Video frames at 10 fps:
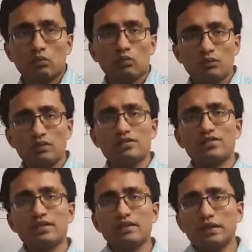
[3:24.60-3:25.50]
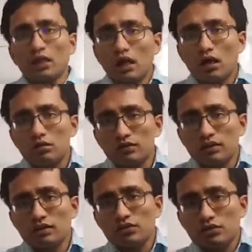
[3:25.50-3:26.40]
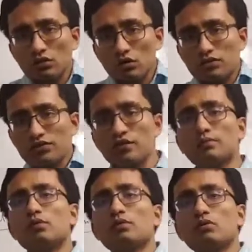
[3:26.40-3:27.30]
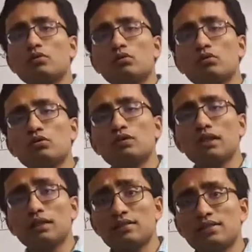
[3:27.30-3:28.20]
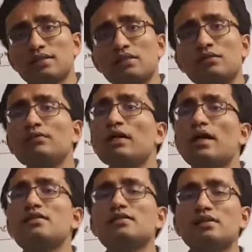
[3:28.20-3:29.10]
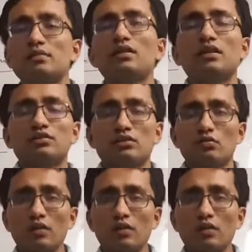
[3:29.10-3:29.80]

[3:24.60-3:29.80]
we will see that how this concept of growth itself has limitations.